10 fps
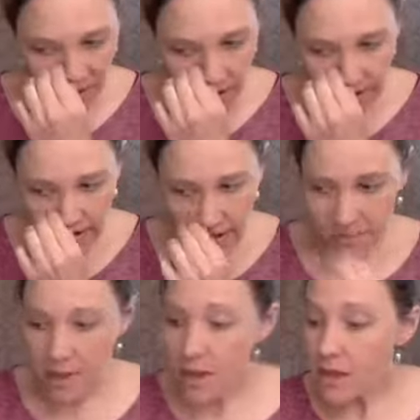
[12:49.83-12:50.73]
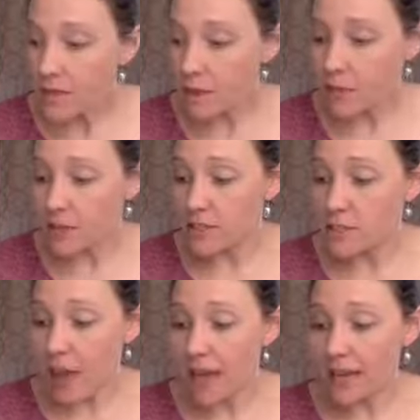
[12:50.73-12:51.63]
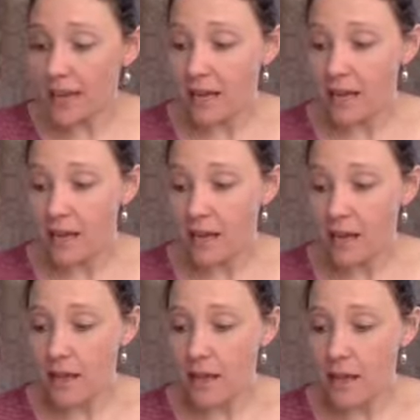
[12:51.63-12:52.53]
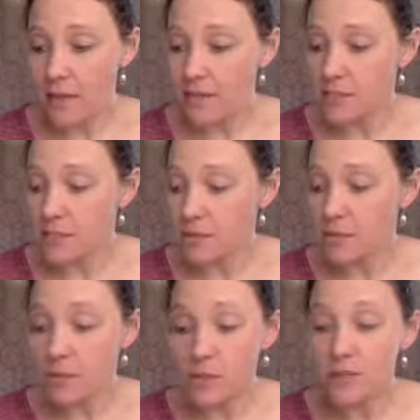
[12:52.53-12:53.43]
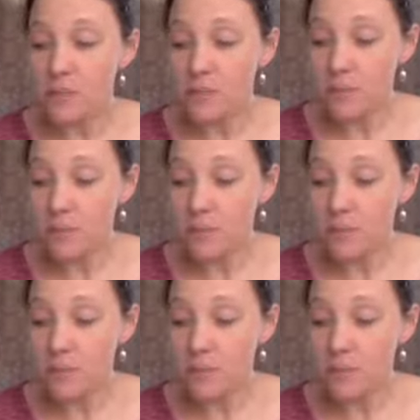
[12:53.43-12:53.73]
They were used back, essential oils were used